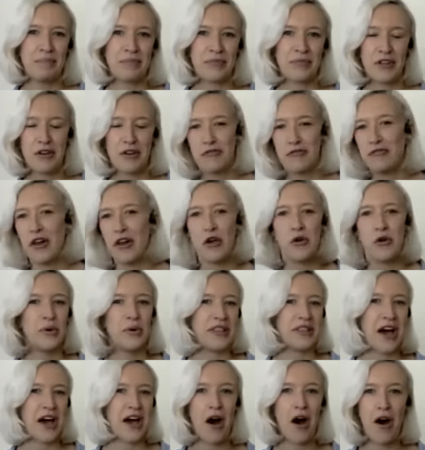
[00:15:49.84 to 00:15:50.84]
flow
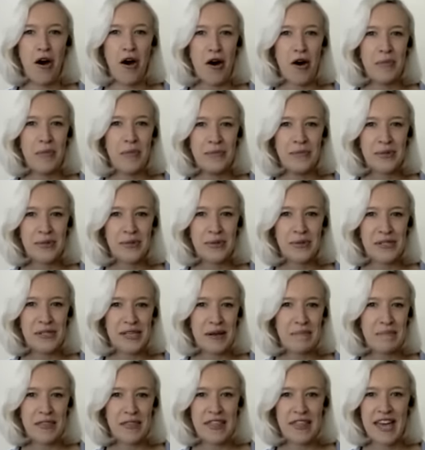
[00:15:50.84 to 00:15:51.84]
with the arms or
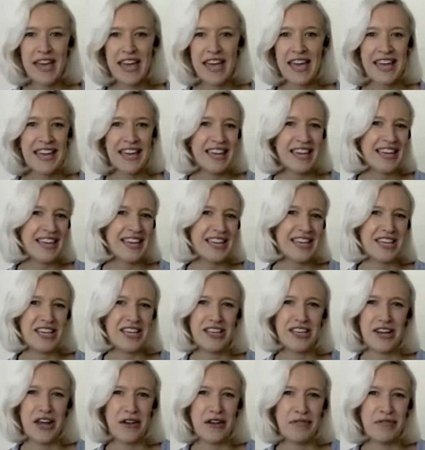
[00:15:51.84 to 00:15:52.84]
something,
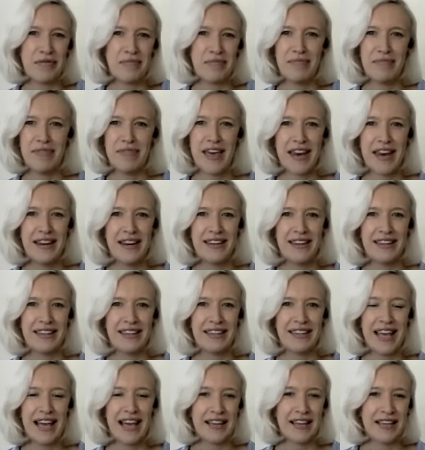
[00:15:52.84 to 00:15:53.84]
then
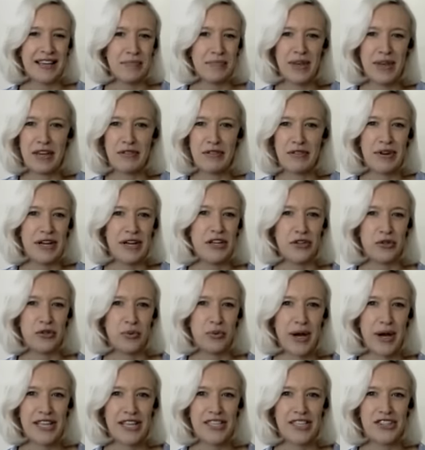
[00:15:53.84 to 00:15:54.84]
that can be a really good
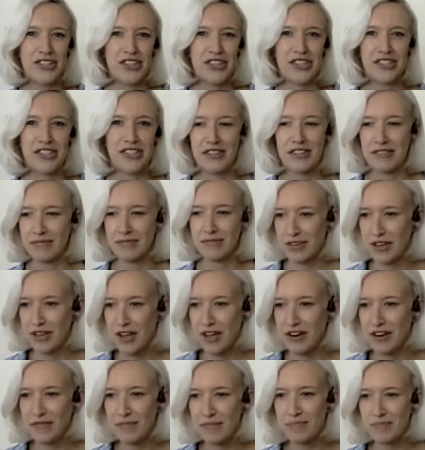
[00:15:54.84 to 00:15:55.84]
way to just
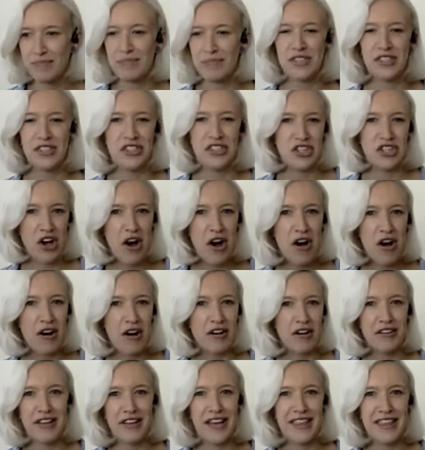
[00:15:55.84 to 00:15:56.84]
kind of
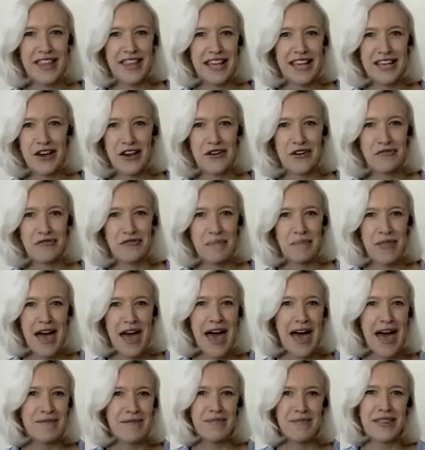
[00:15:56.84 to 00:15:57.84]
start and then go from
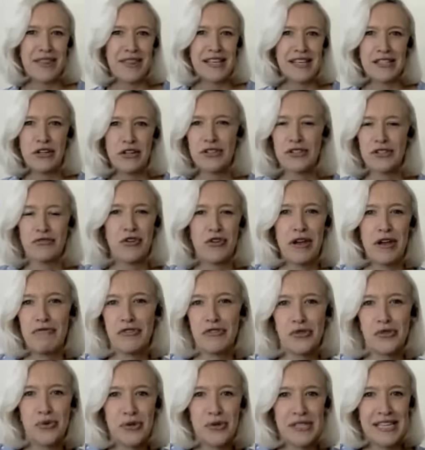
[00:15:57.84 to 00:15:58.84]
there. But there's lots of great
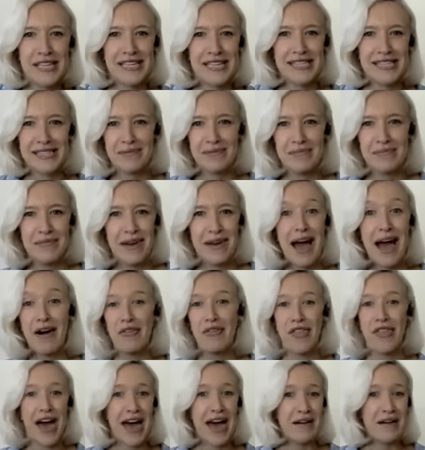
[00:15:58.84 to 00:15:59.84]
resources
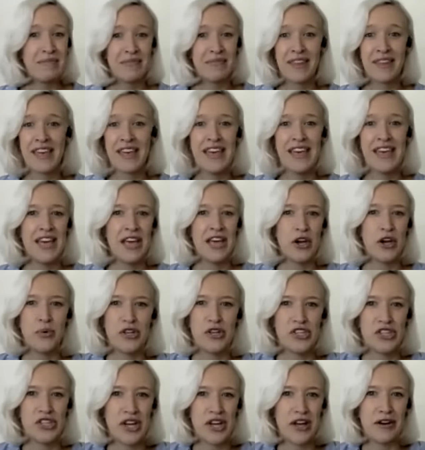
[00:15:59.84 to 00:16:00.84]
out there
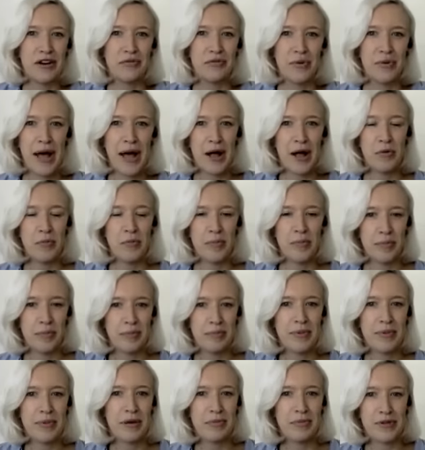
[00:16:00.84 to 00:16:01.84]
which kind of will help
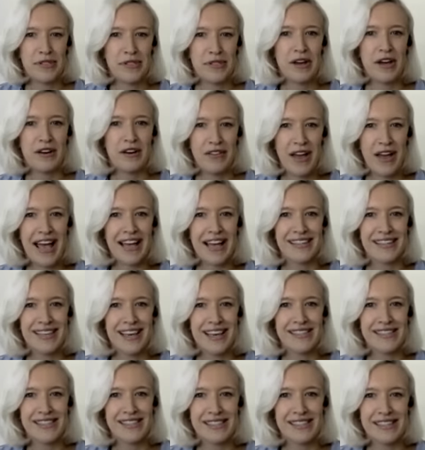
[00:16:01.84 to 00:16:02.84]
people to kind of
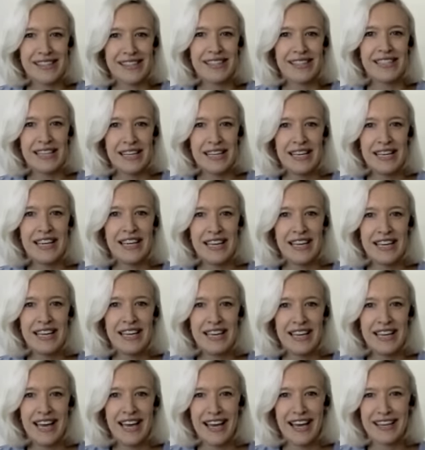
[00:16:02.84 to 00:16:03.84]
access
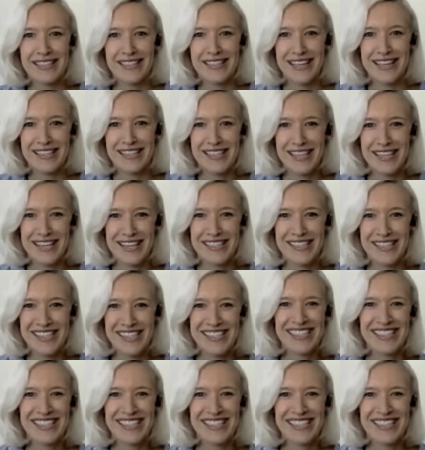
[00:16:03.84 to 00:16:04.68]
things.